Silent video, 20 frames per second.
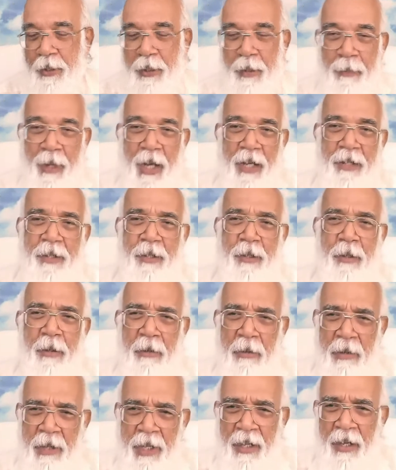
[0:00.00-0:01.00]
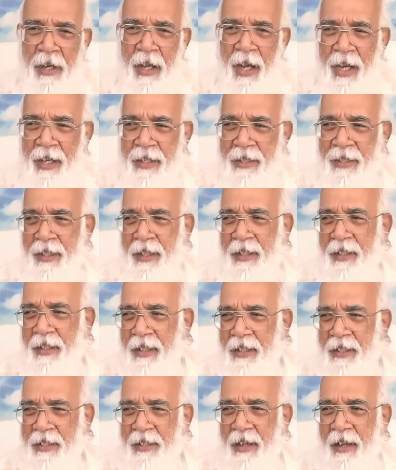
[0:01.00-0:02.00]
The master realized that
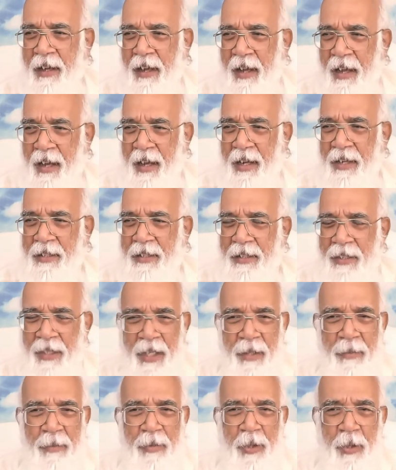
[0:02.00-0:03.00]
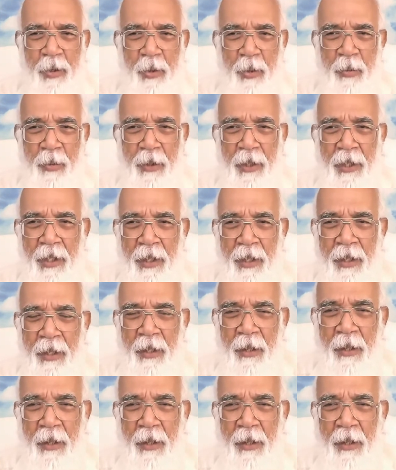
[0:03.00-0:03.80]
this guy seems to be